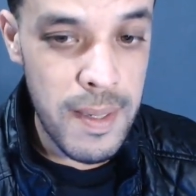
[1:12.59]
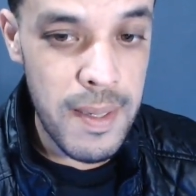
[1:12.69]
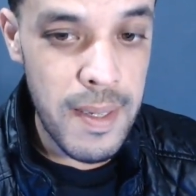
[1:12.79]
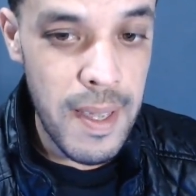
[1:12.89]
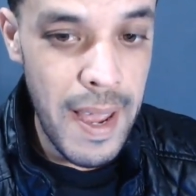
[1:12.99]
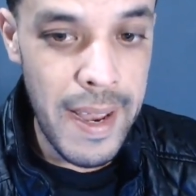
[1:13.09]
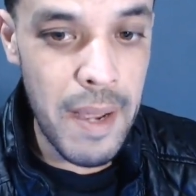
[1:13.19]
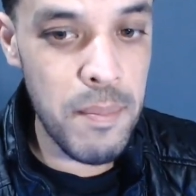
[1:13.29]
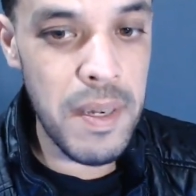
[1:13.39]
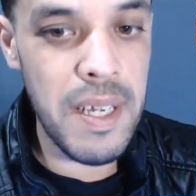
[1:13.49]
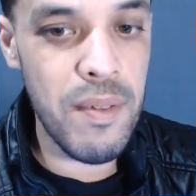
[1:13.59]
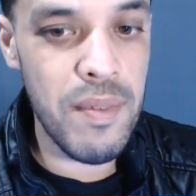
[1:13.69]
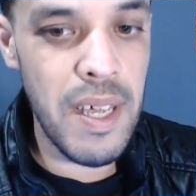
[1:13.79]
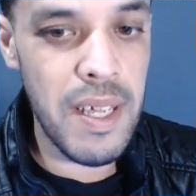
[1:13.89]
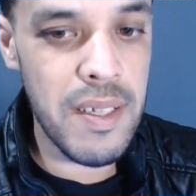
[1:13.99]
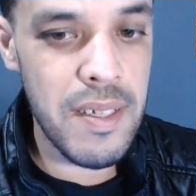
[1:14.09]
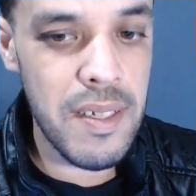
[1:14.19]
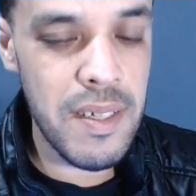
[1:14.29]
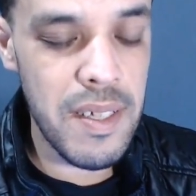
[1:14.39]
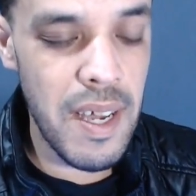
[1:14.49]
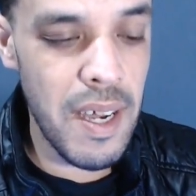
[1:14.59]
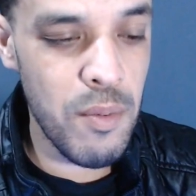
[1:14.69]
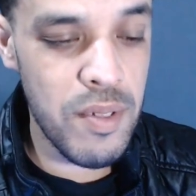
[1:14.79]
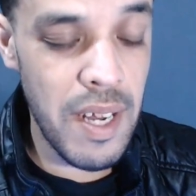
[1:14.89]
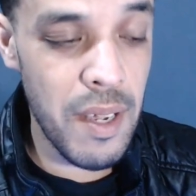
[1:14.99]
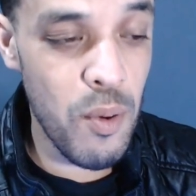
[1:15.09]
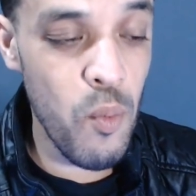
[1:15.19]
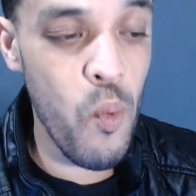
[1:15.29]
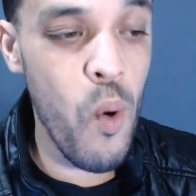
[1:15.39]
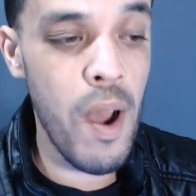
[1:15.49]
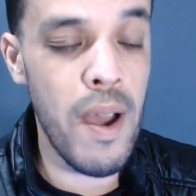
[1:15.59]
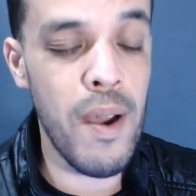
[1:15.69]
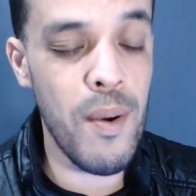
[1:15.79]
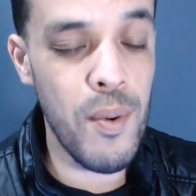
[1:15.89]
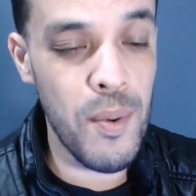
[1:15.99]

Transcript: I can't believe that. Yeah, I was like, wow,